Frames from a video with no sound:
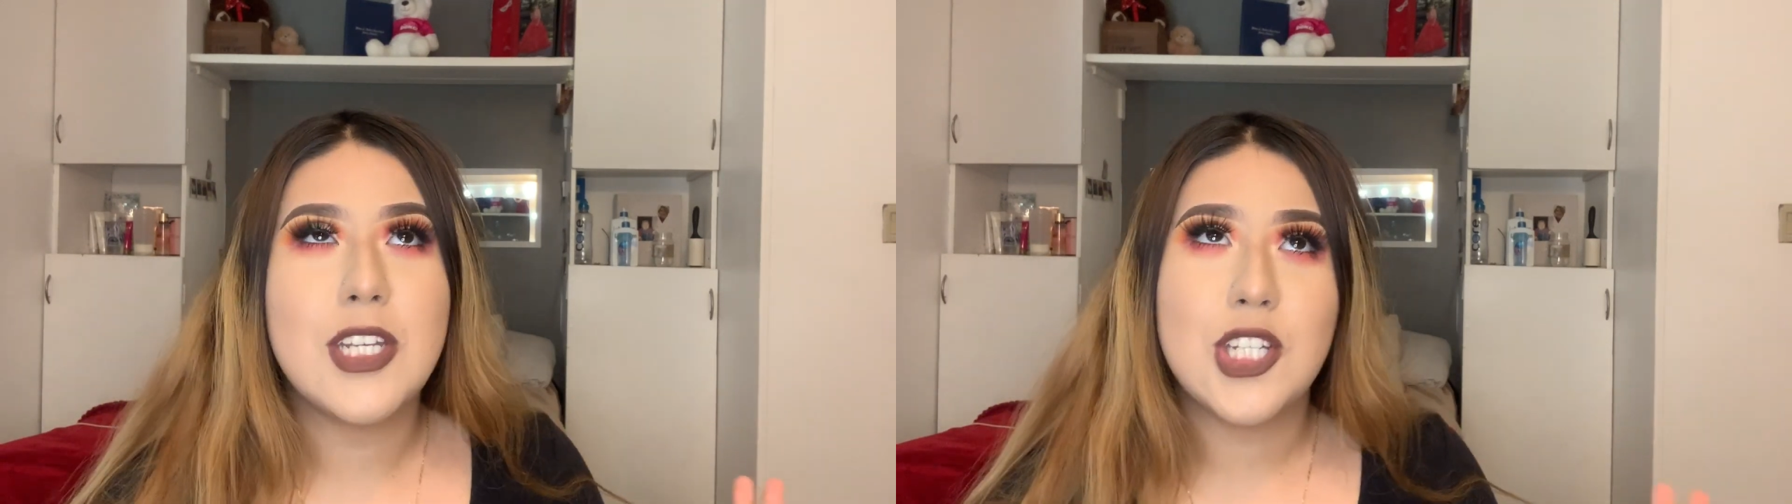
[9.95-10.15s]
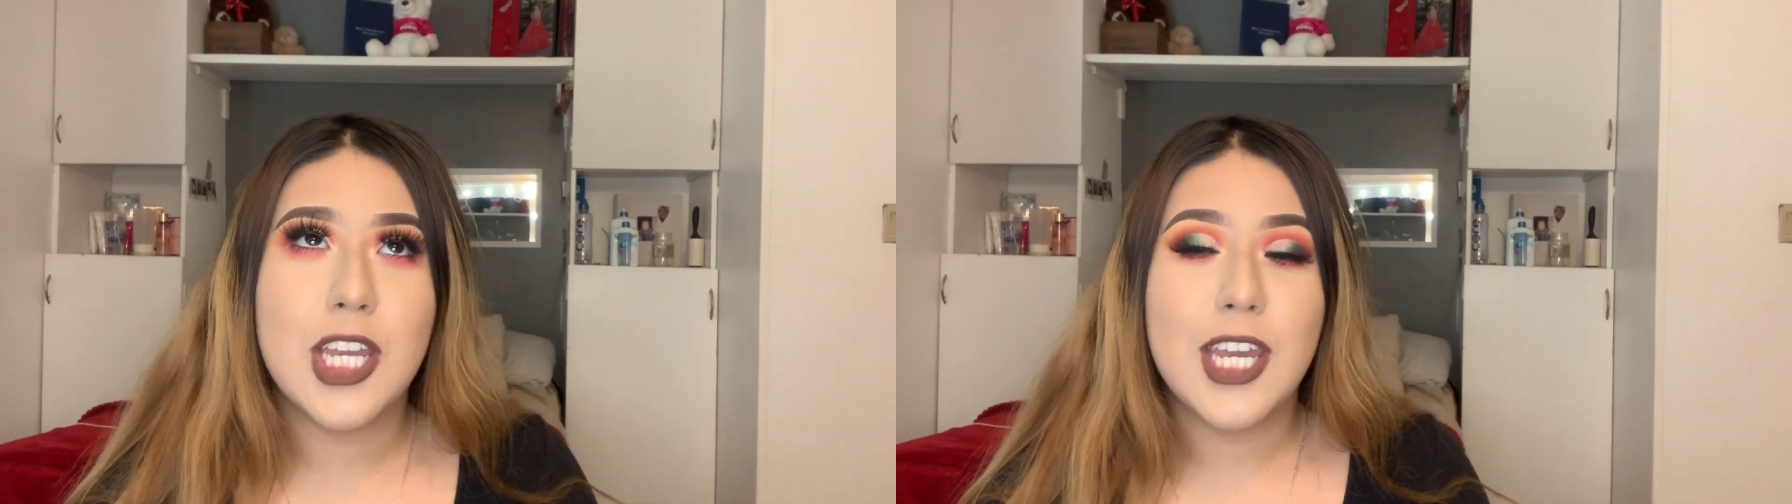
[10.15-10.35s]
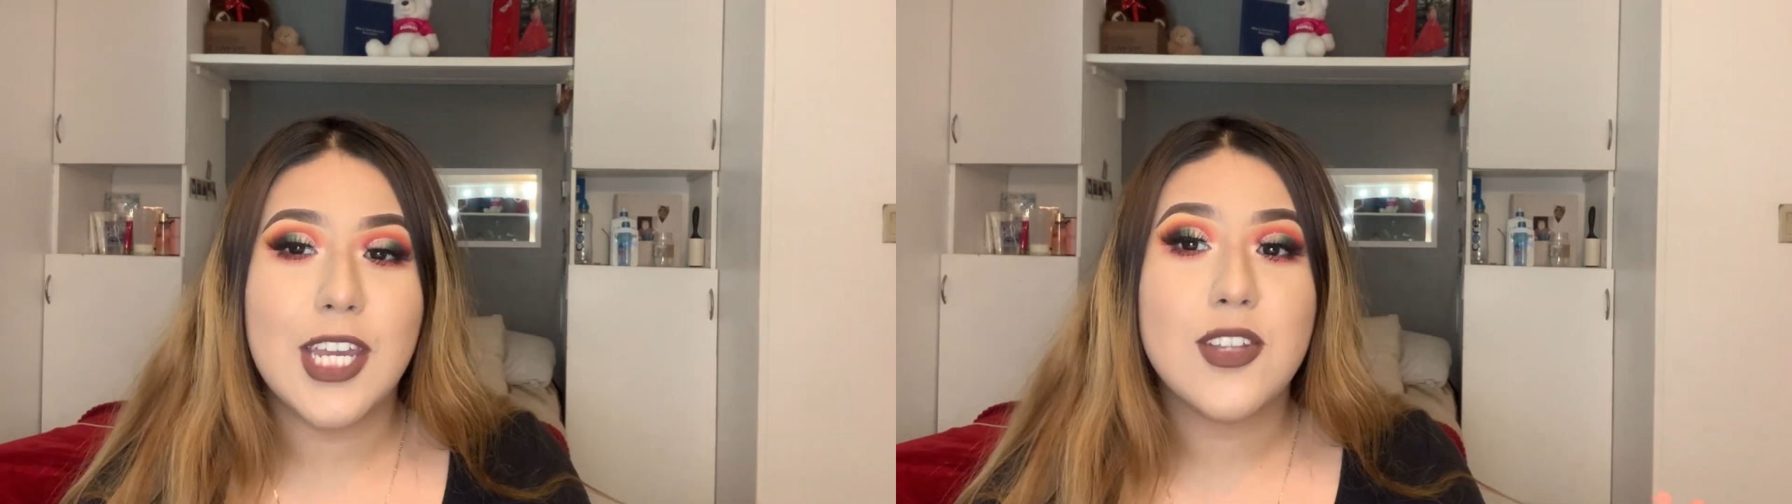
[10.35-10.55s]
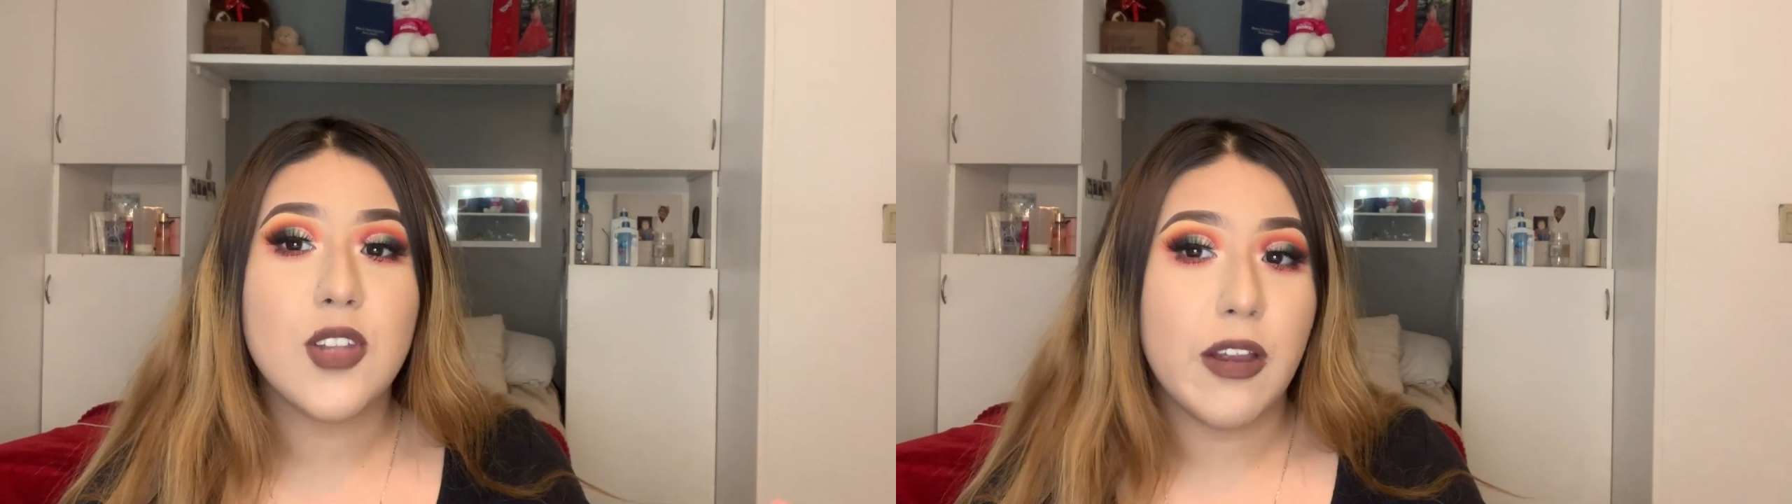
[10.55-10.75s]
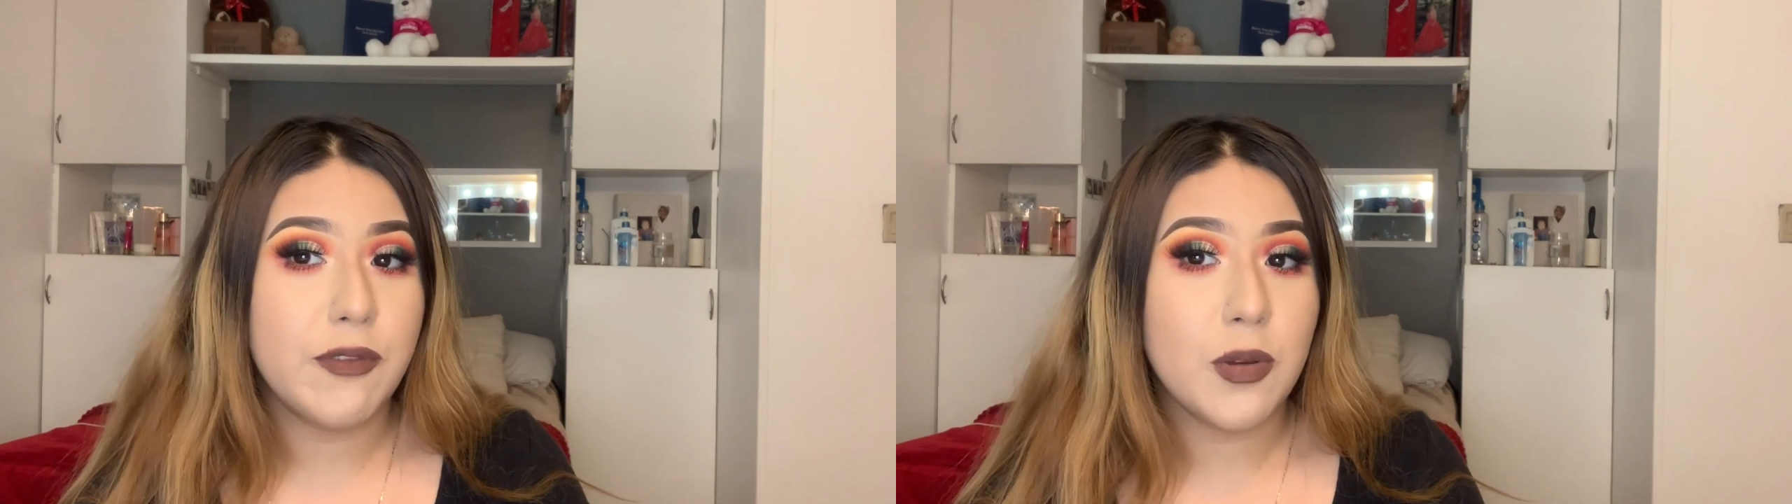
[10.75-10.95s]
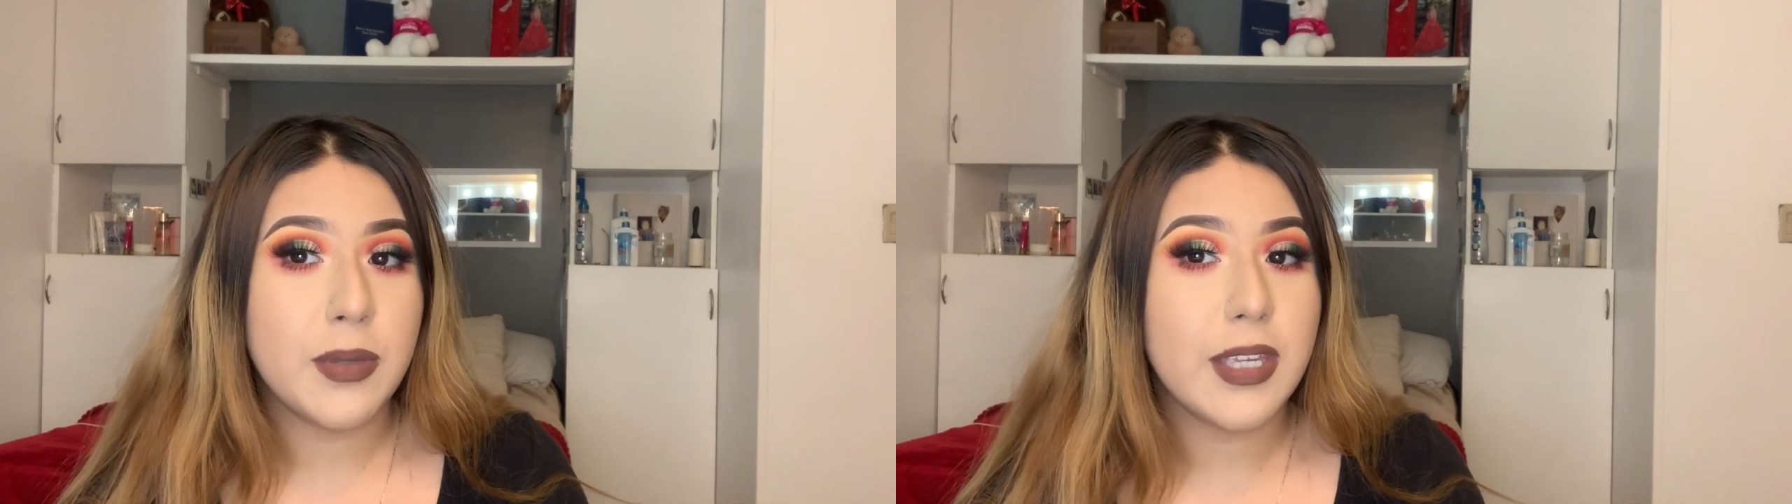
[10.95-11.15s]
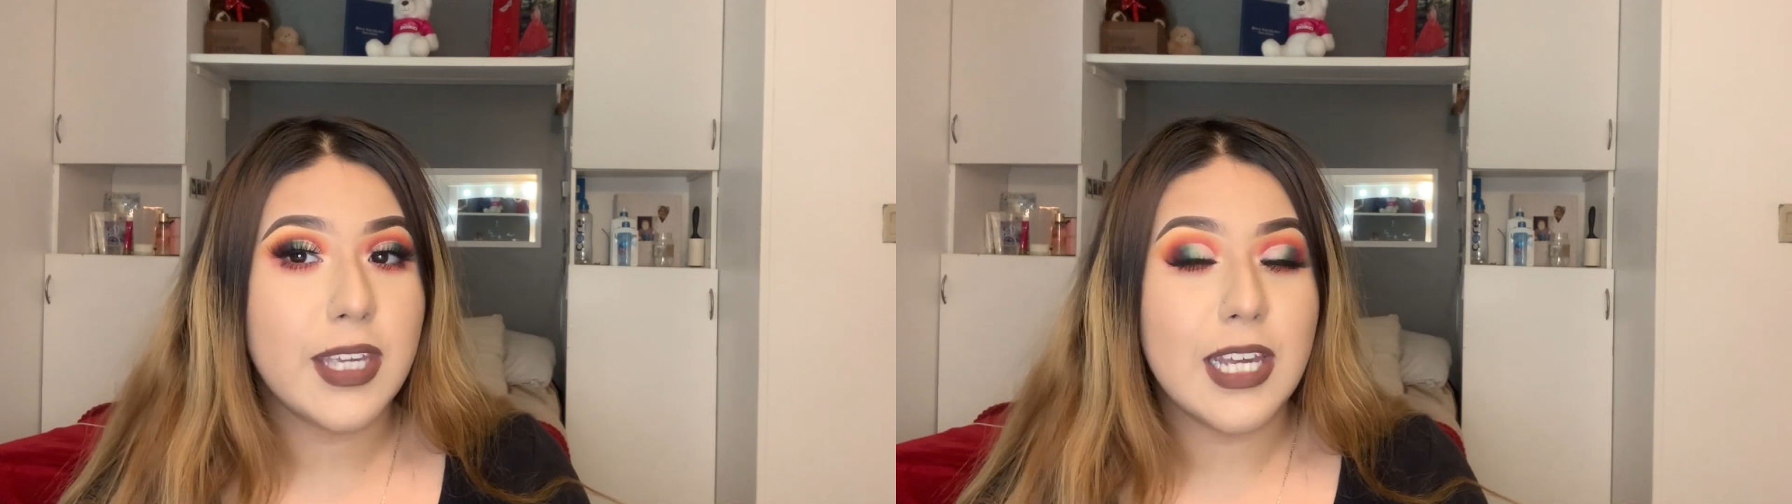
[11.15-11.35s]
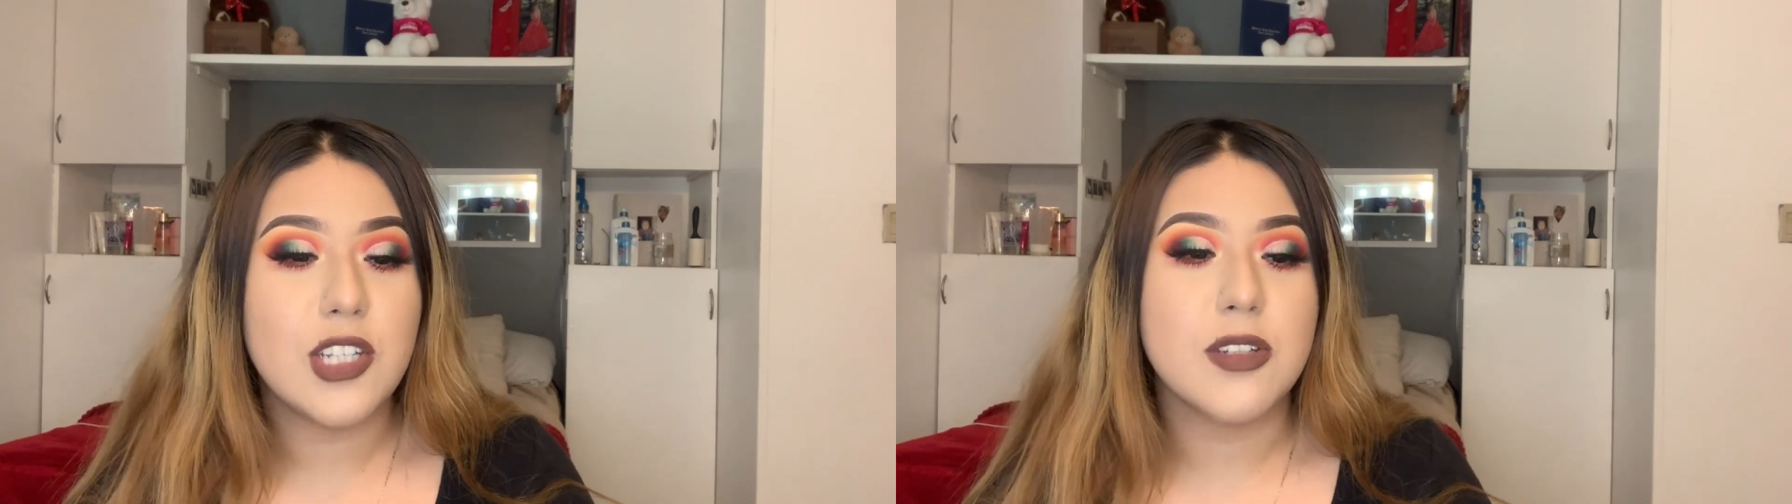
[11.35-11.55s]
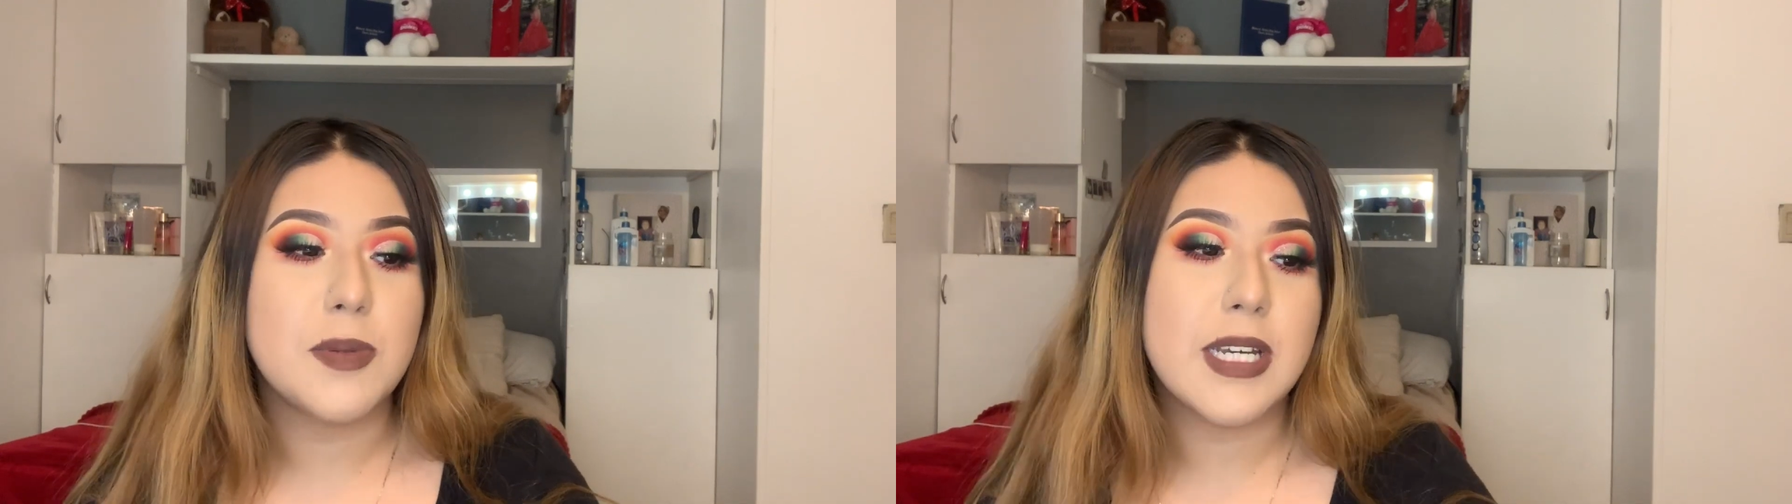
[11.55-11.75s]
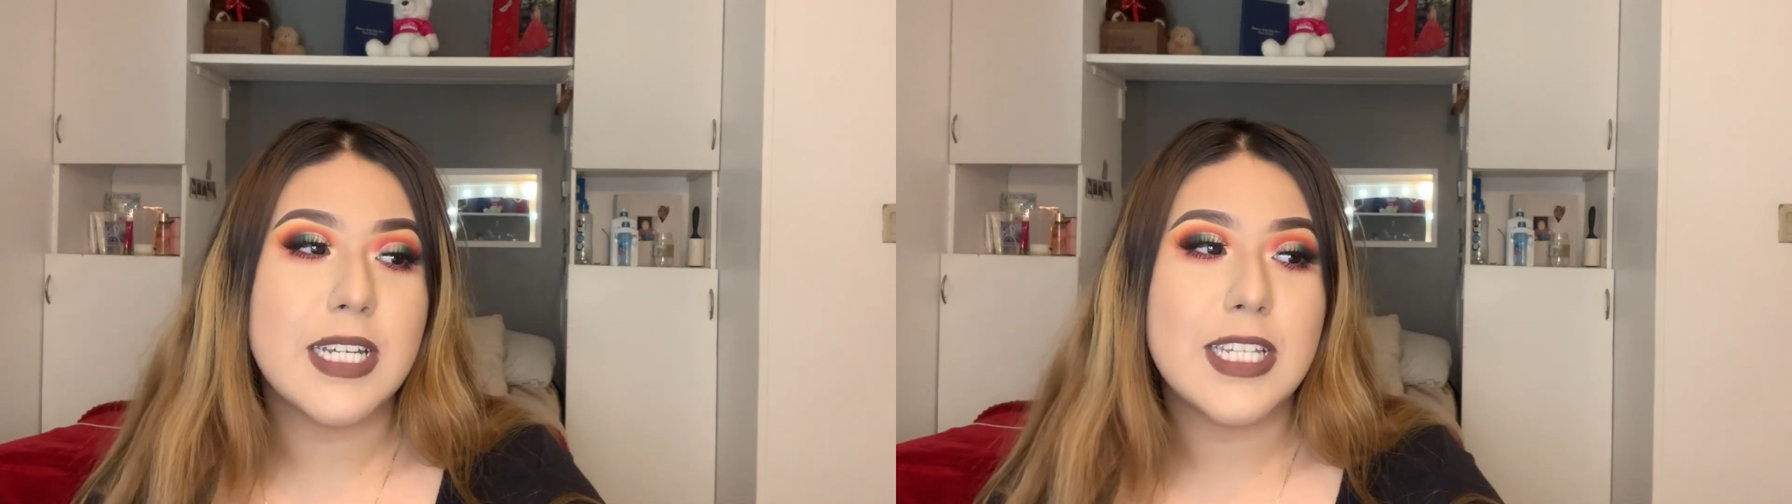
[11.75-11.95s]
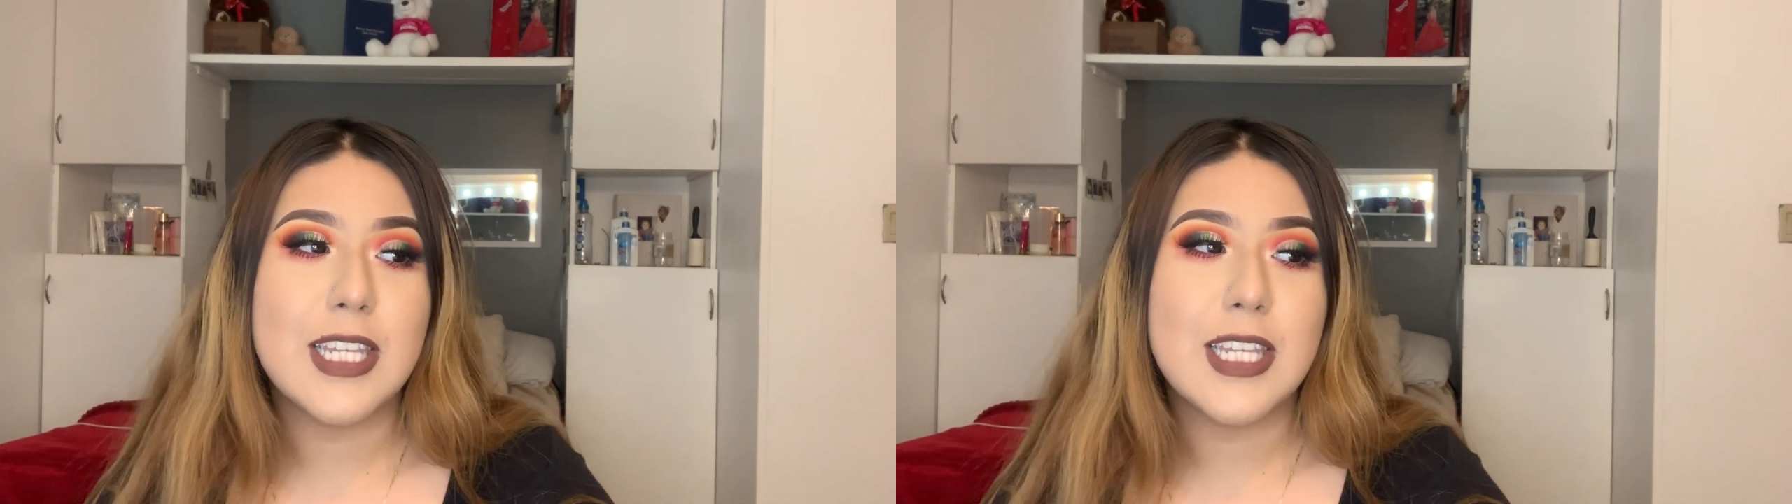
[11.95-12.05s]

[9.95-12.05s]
my shit and start filming again just because